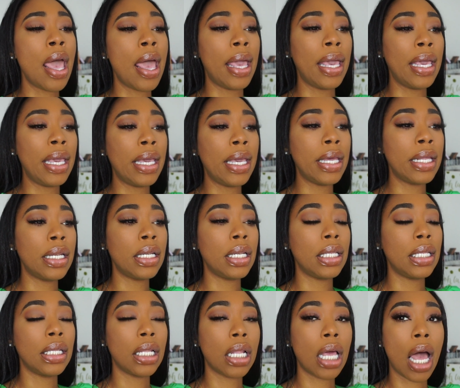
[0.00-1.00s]
And
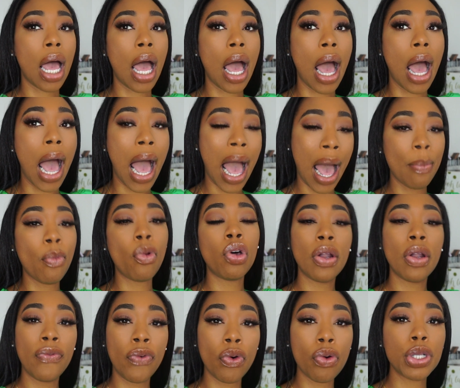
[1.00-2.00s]
I'm going
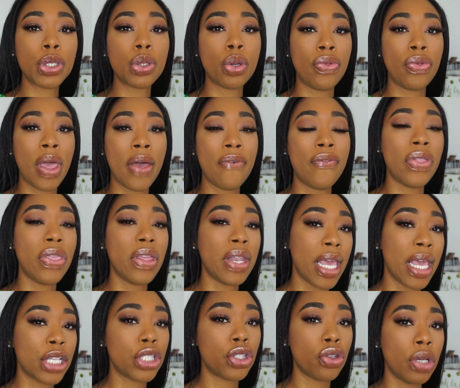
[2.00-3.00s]
to focus on that for the
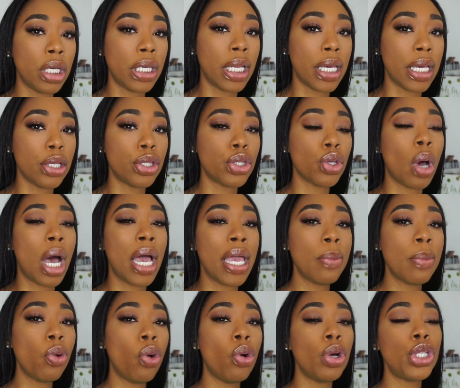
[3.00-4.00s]
next 30 days. So I
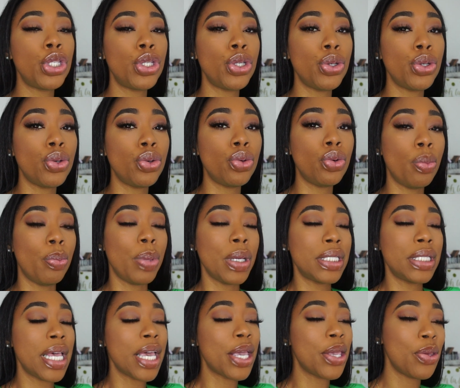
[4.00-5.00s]
am going to be
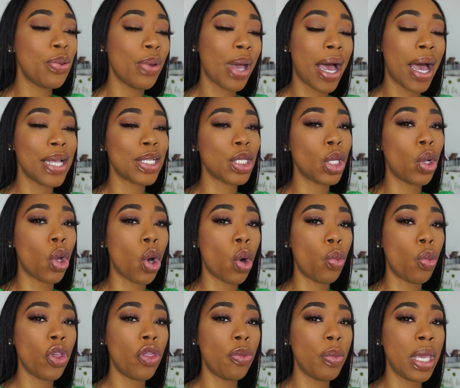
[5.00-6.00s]
taking you guys along
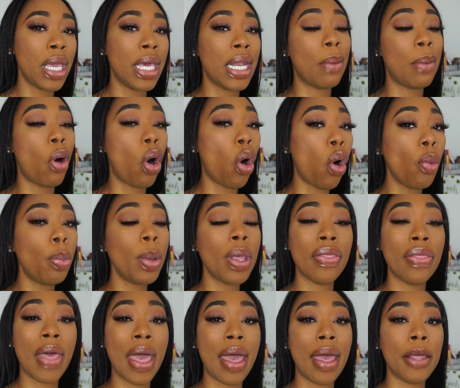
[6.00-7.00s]
with me, and I'm hoping
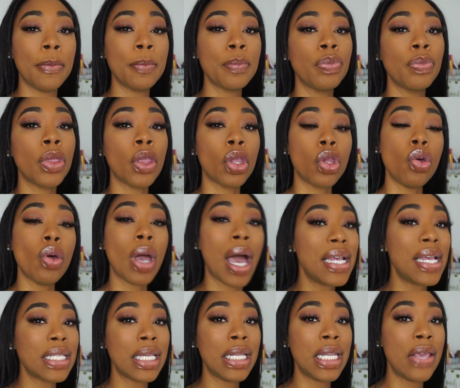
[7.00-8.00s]
that you
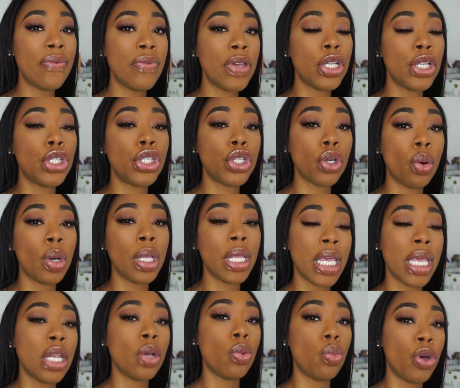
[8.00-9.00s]
guys can even join
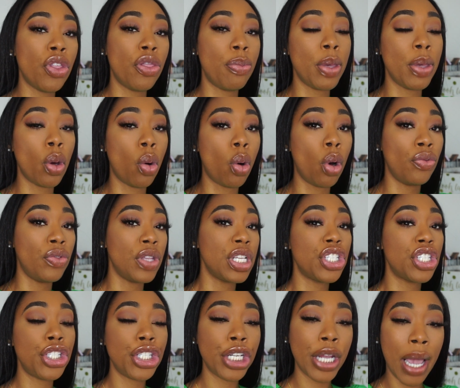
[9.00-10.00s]
in with me on
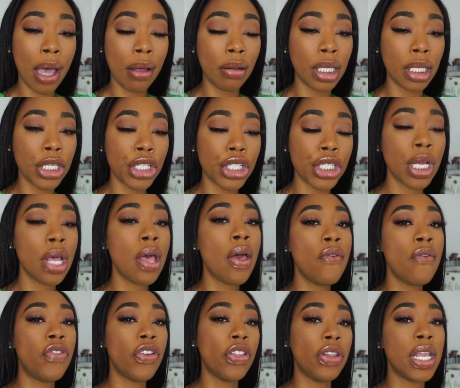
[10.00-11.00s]
this challenge
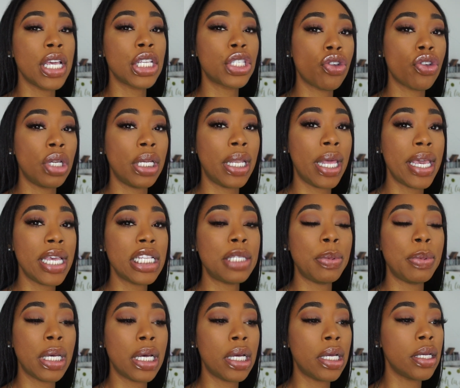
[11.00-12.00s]
for the next 30 days,
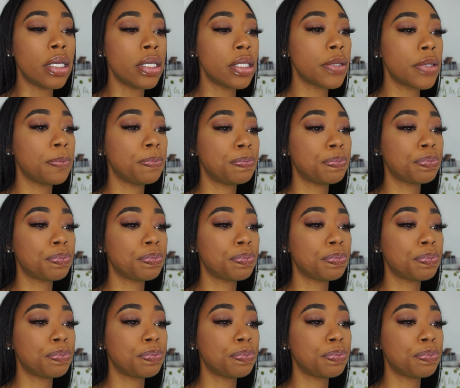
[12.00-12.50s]
because